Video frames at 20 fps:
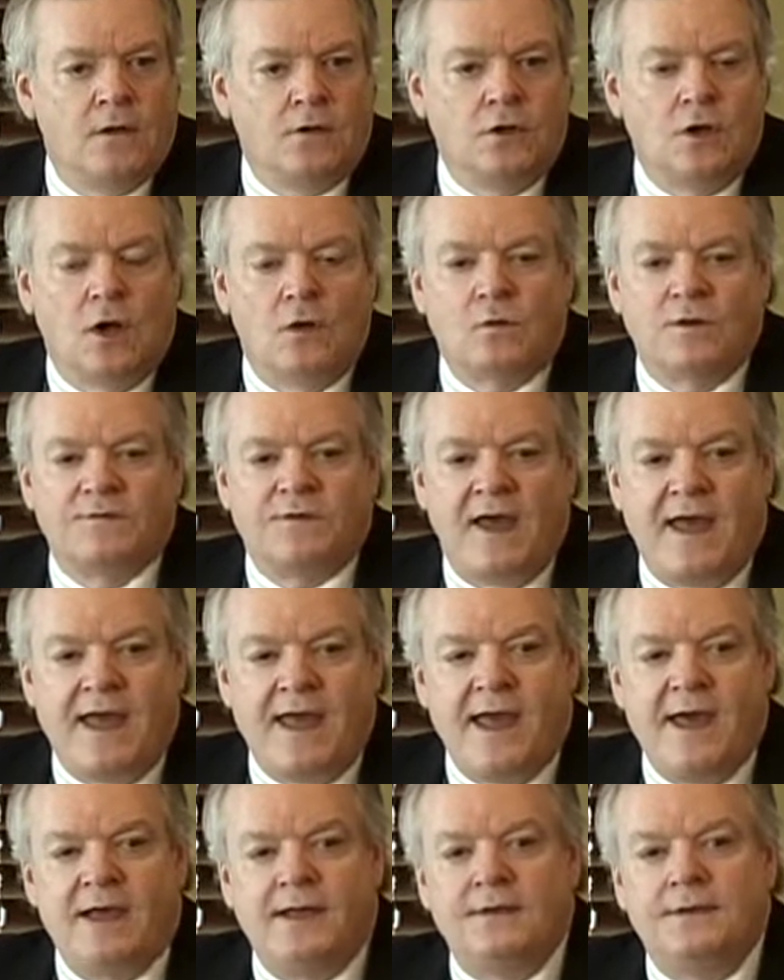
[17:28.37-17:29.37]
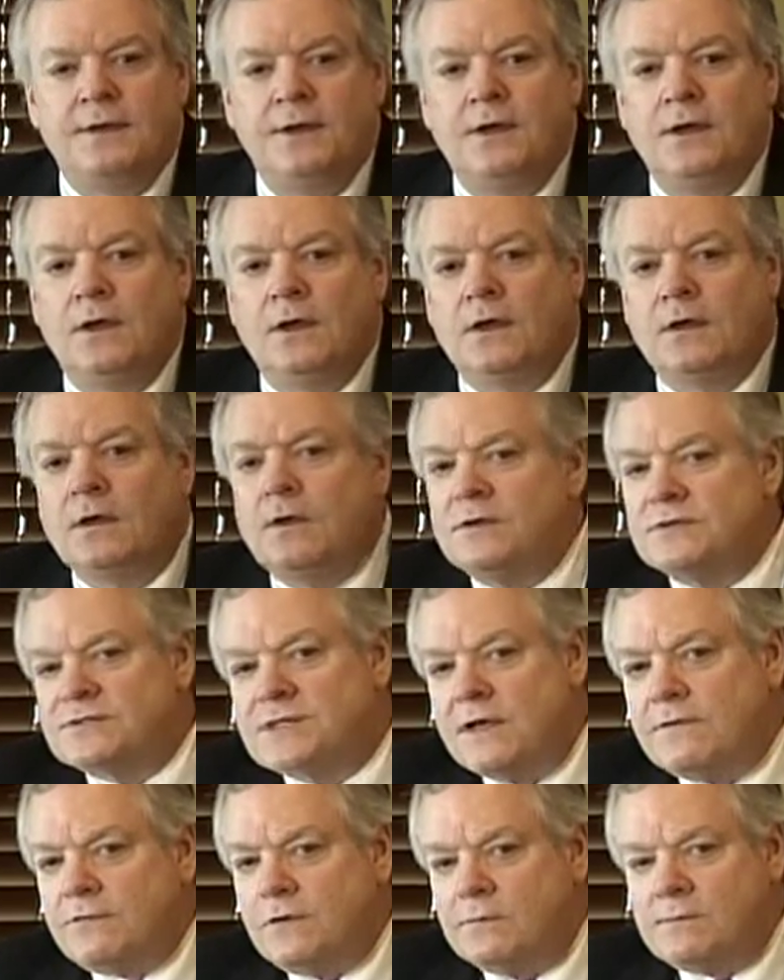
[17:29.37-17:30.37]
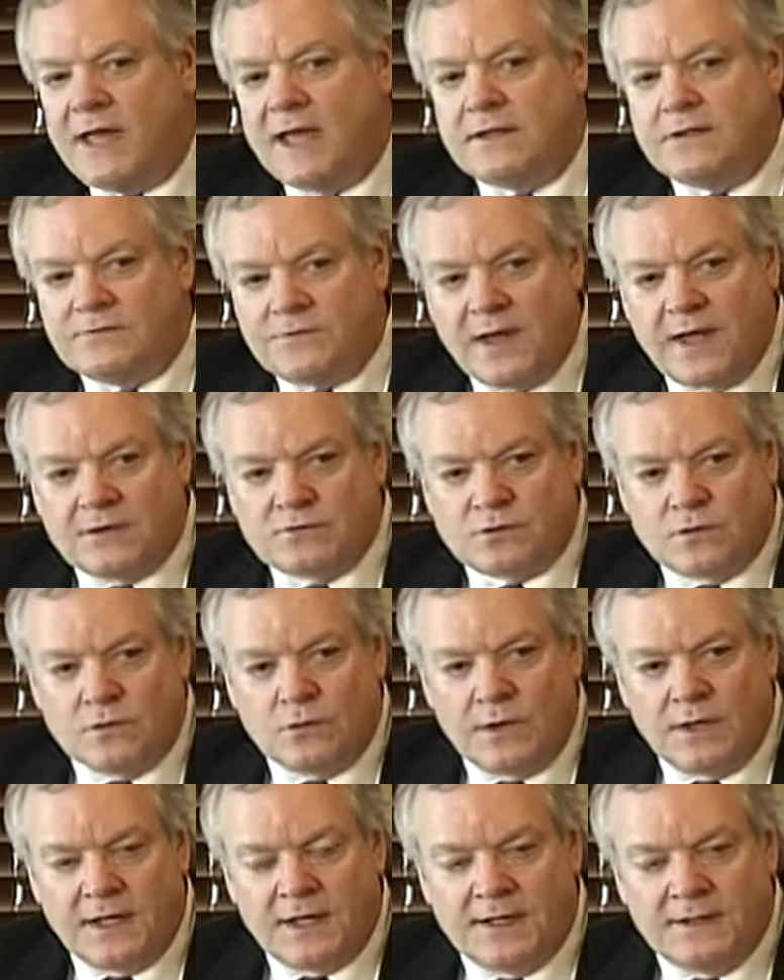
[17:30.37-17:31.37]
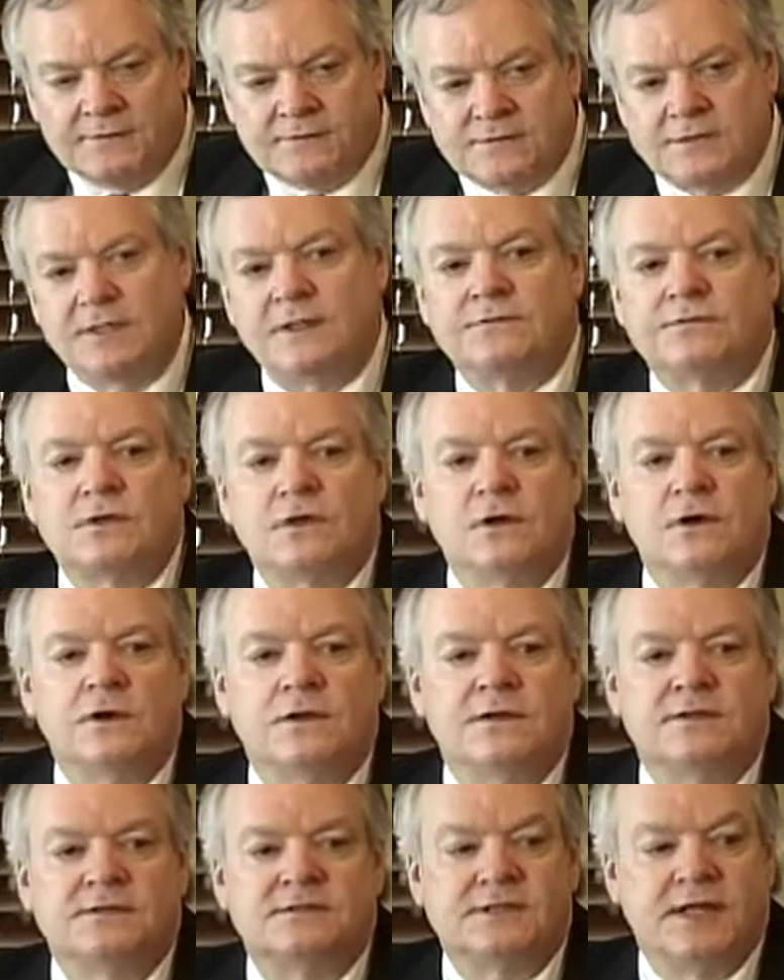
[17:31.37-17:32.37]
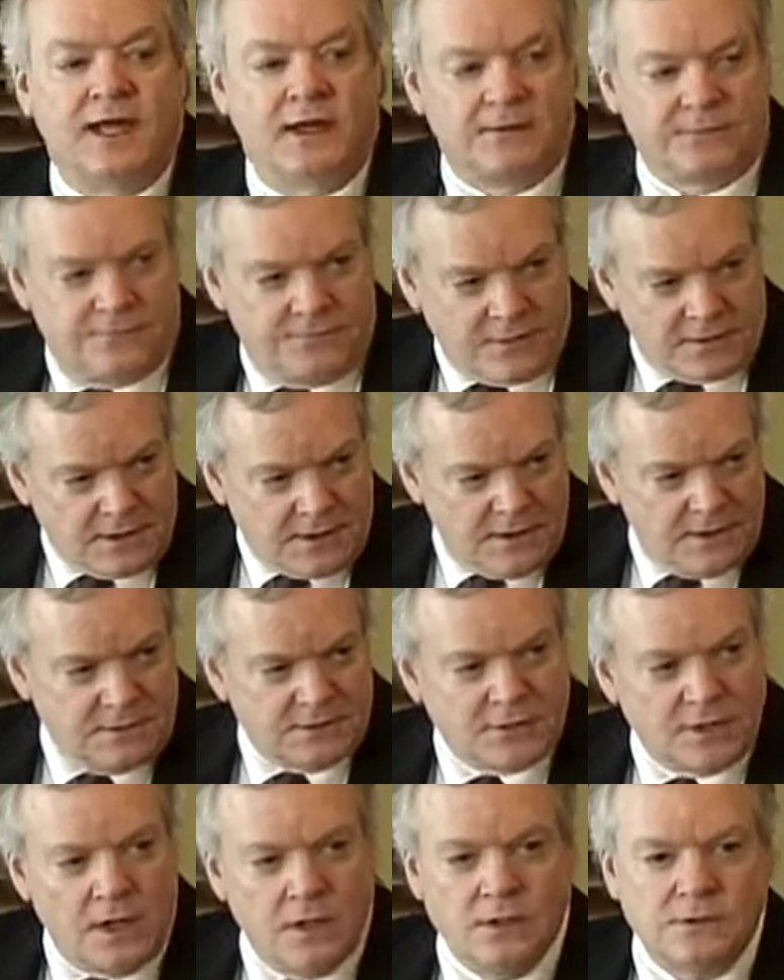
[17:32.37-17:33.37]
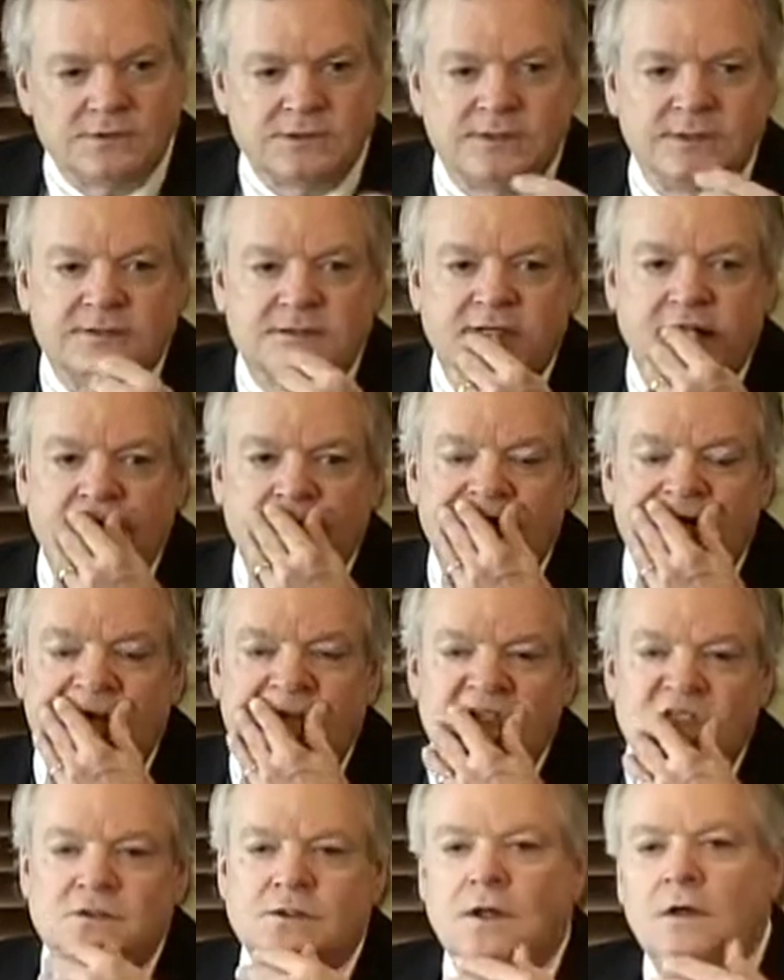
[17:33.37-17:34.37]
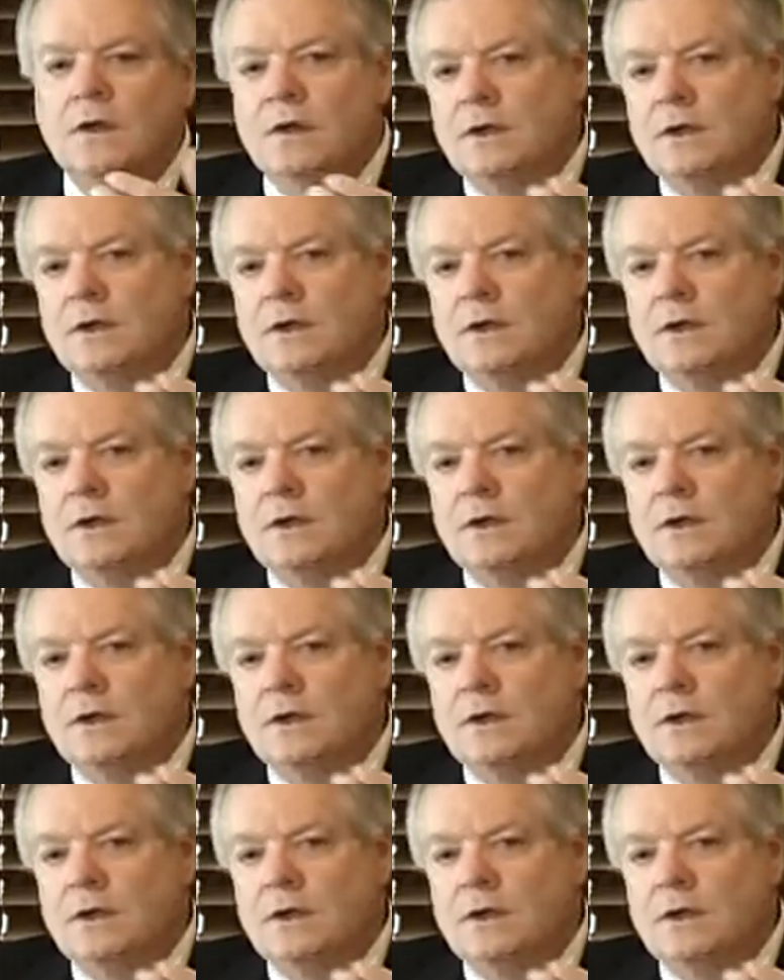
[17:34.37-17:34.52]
You know, we've had several manufacturing waves that have occurred in the South. The cut and sews in the 70s,